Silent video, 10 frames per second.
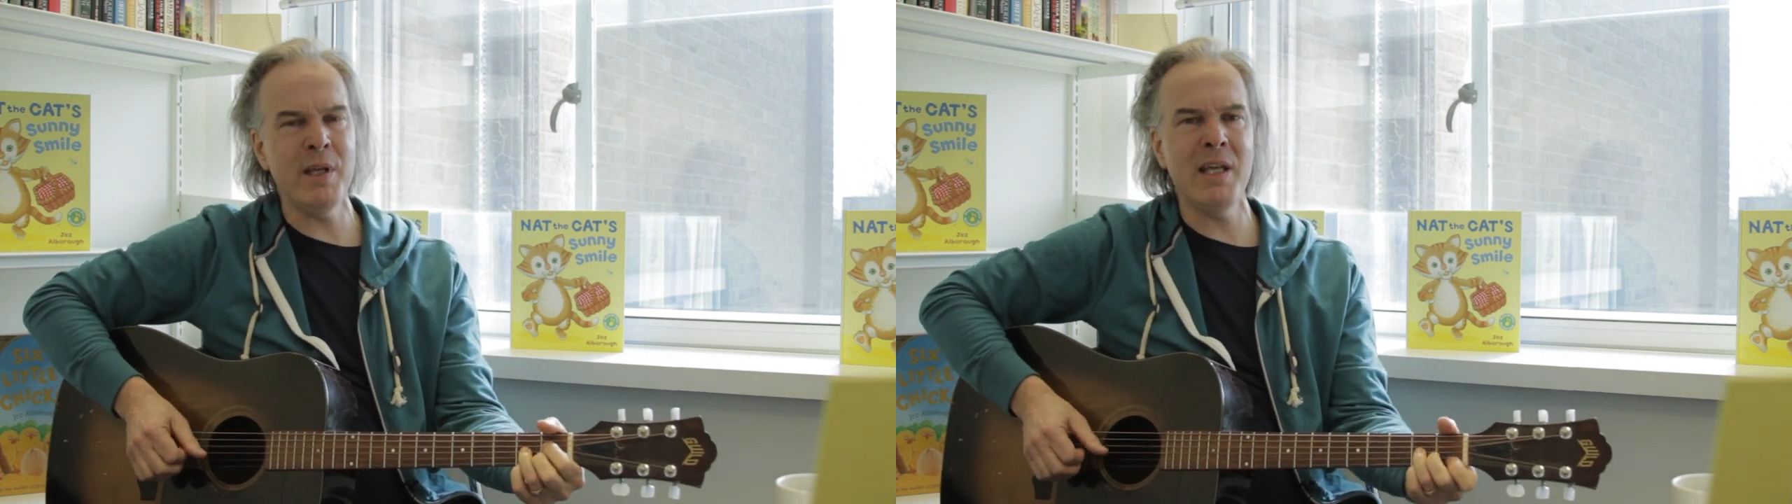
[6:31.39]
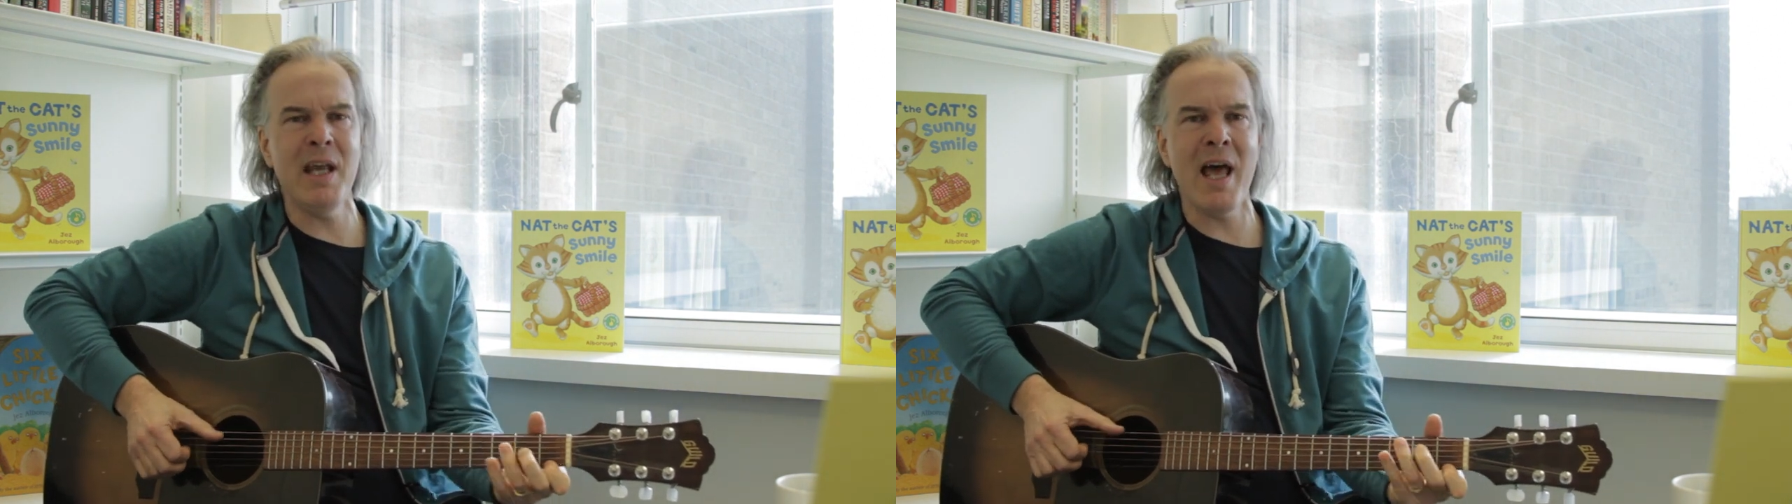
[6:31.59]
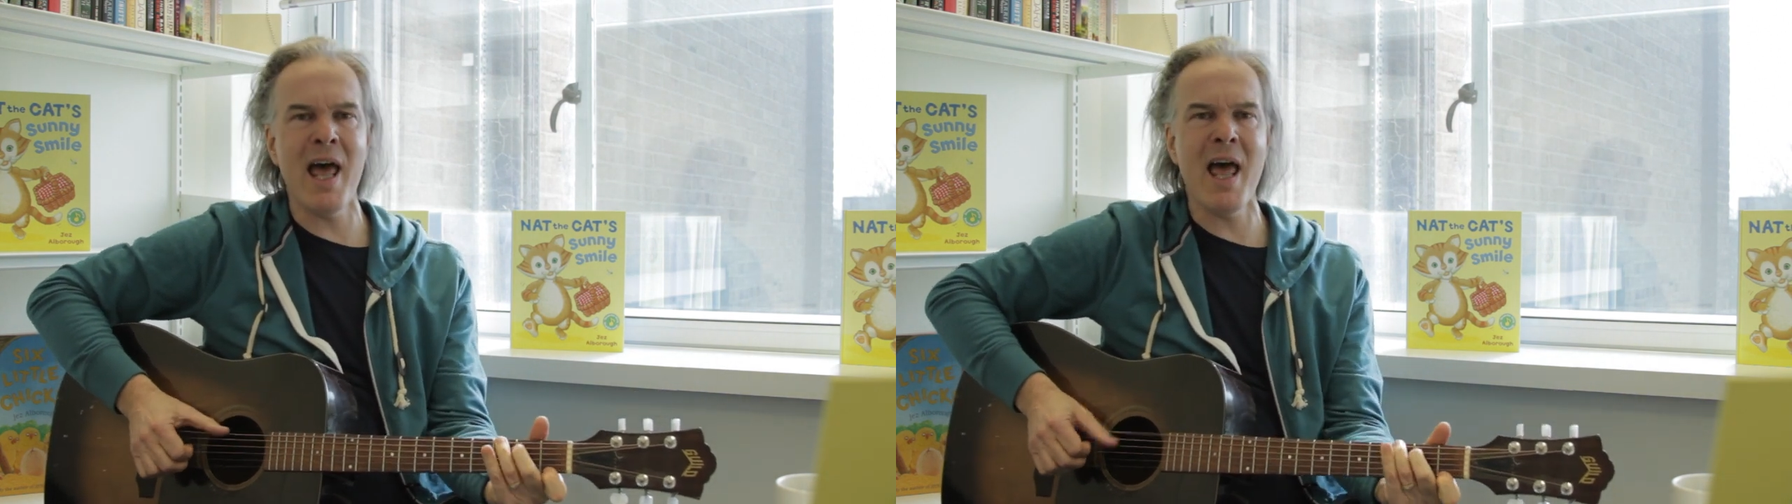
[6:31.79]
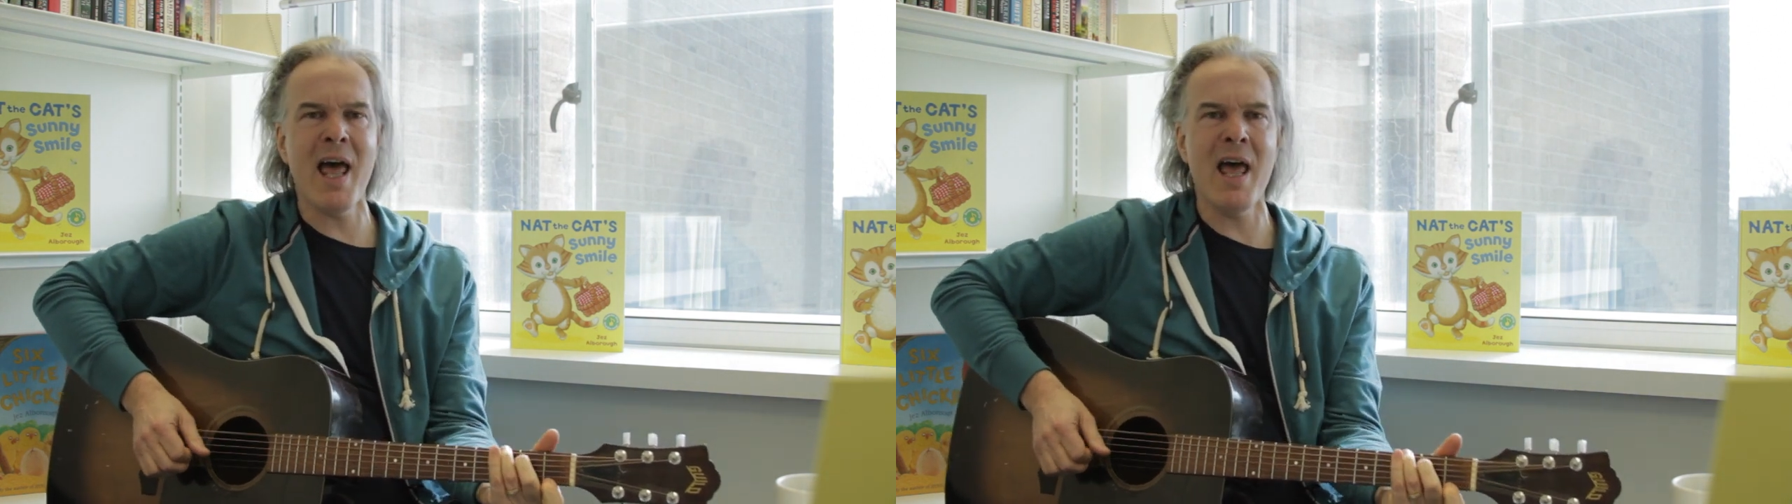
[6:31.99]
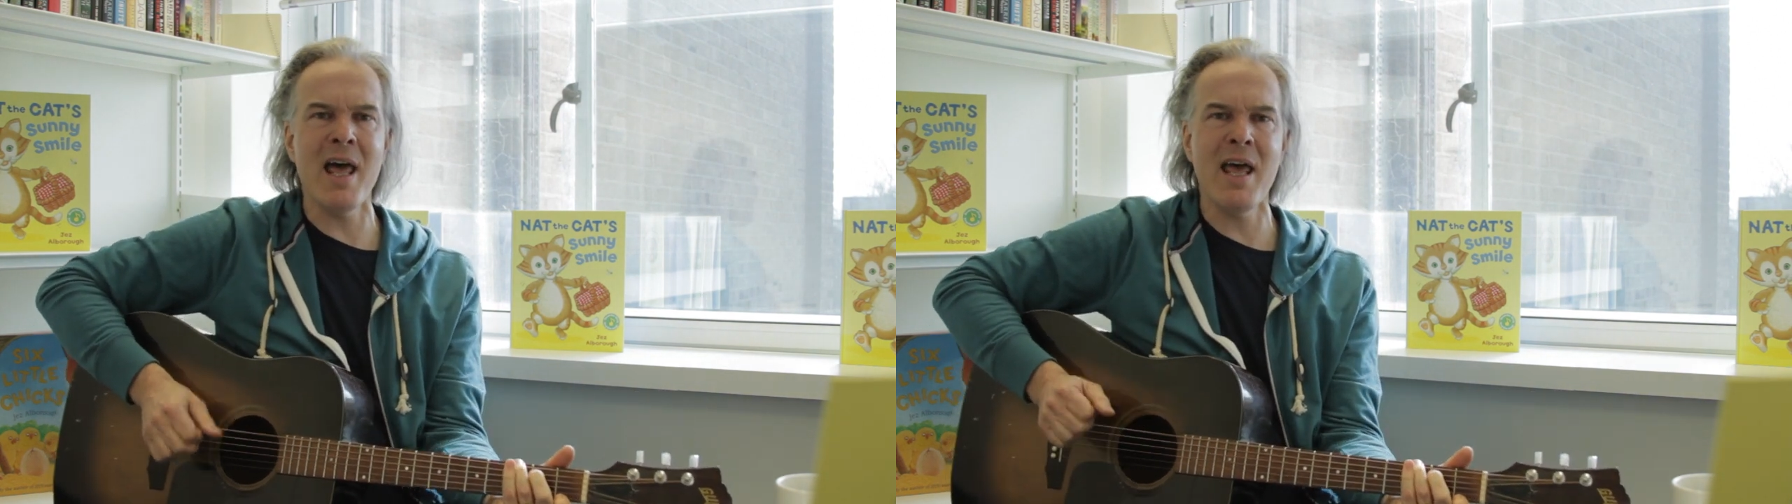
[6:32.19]
be
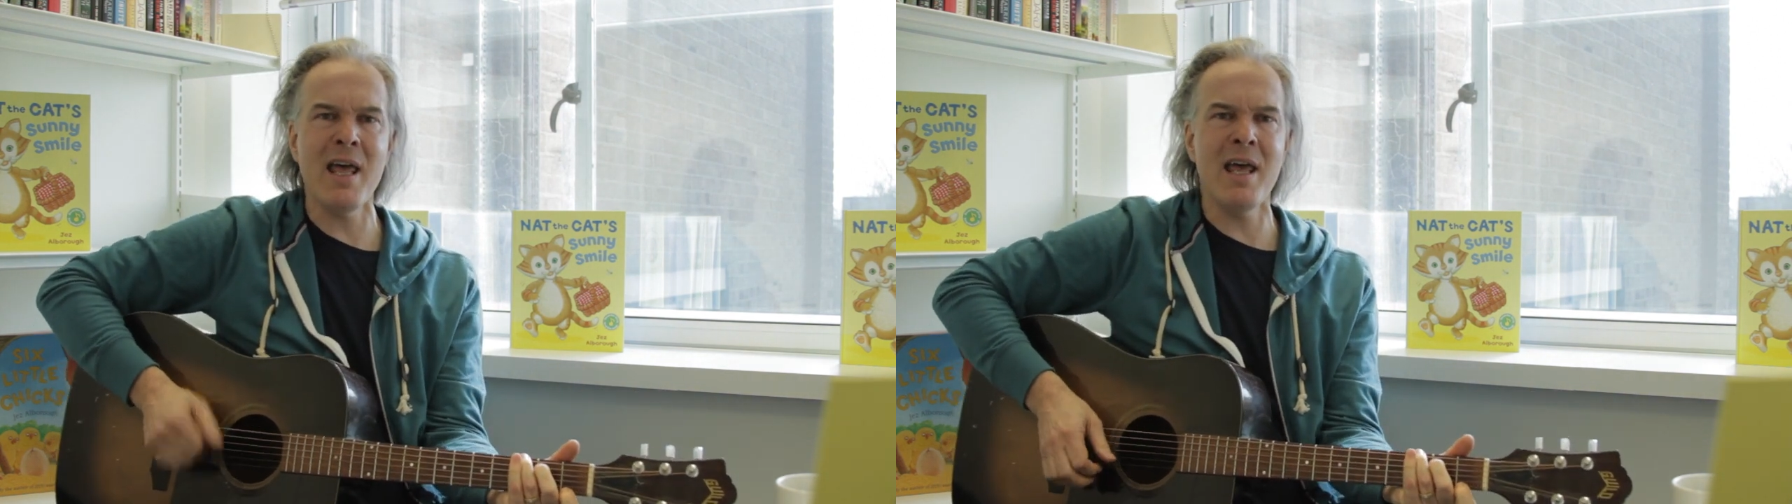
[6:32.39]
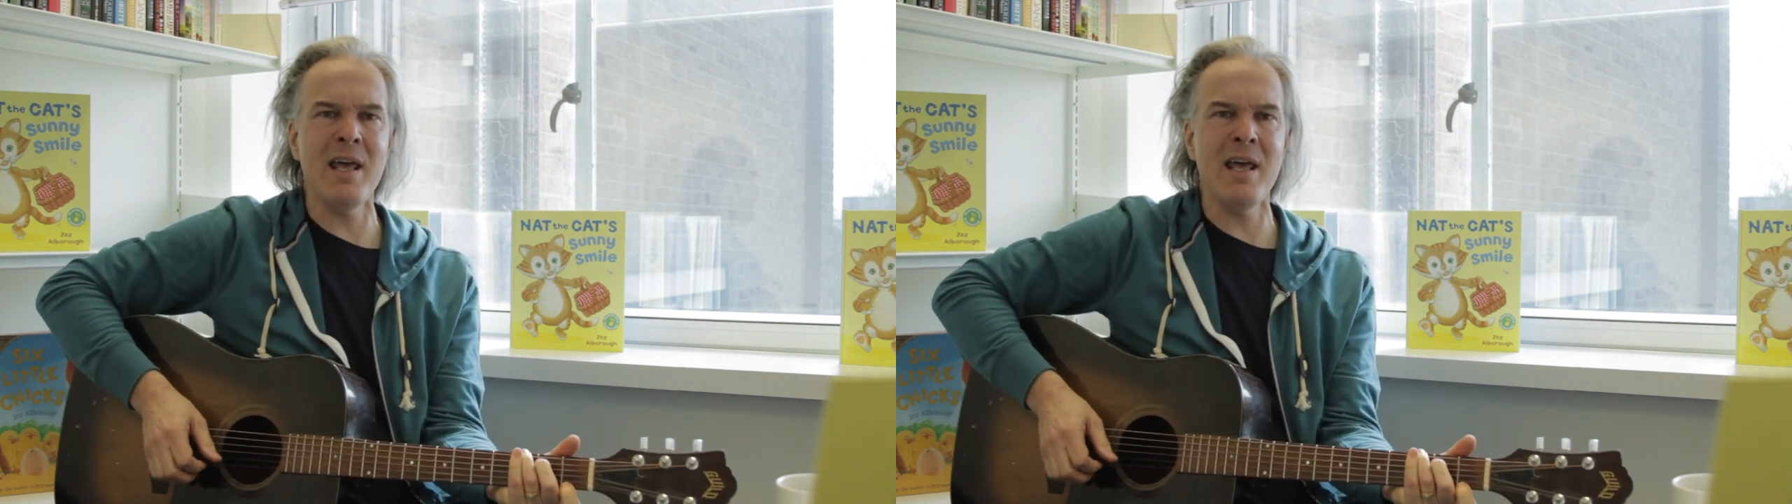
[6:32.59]
at.